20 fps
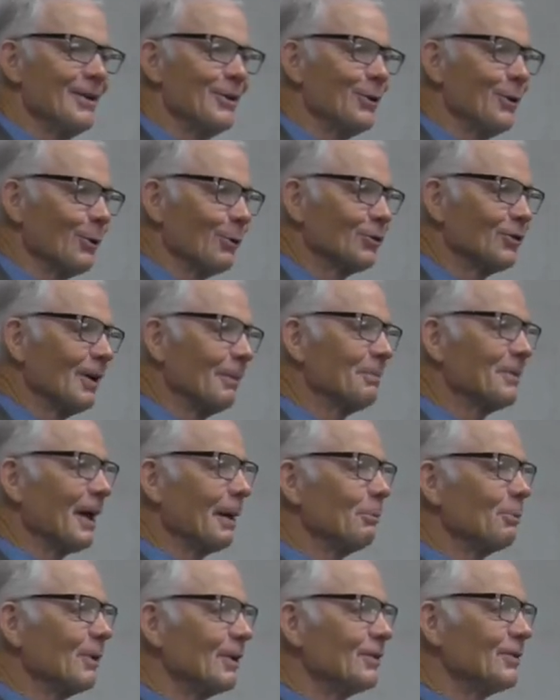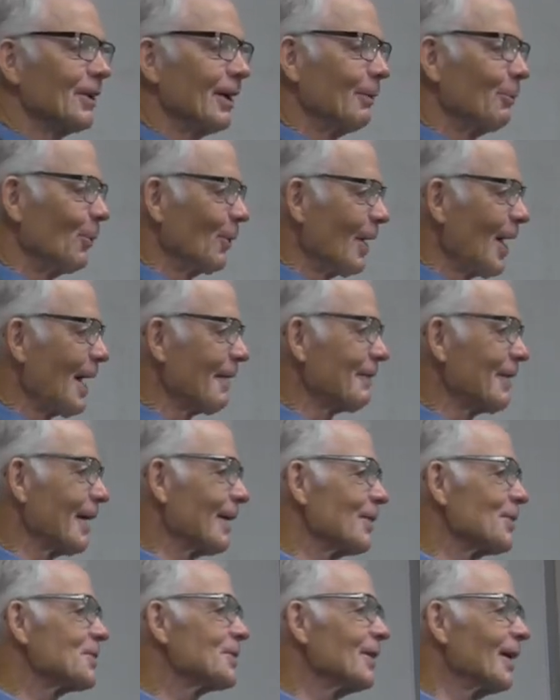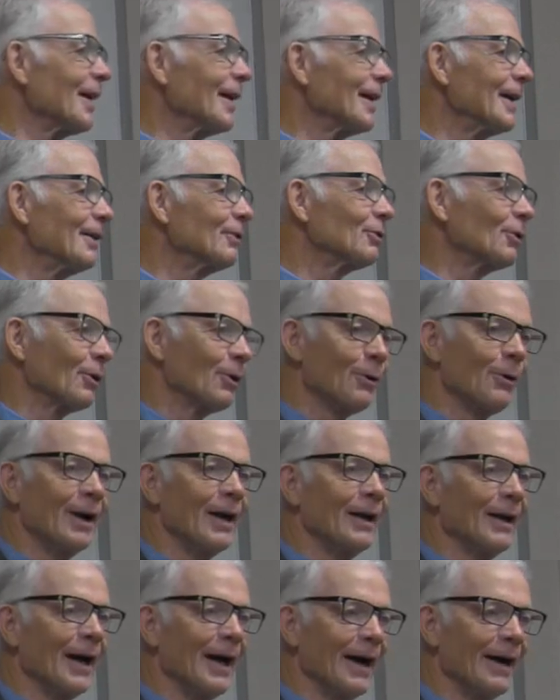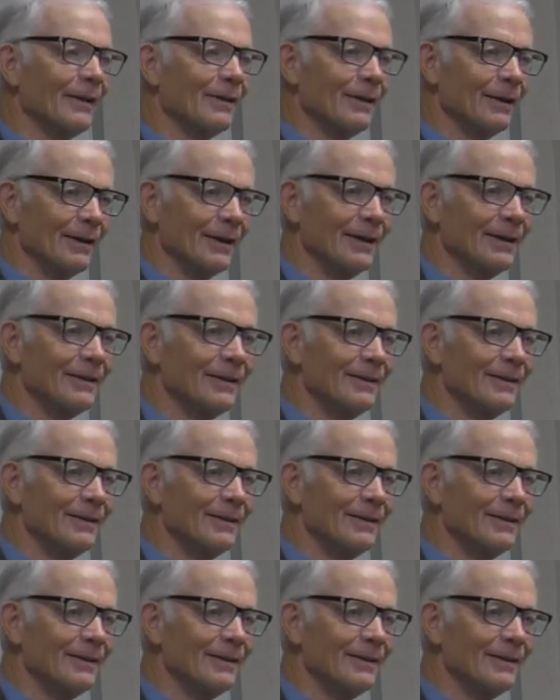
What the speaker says: You know, sometimes you say, well, I've got a son, he's a great athlete.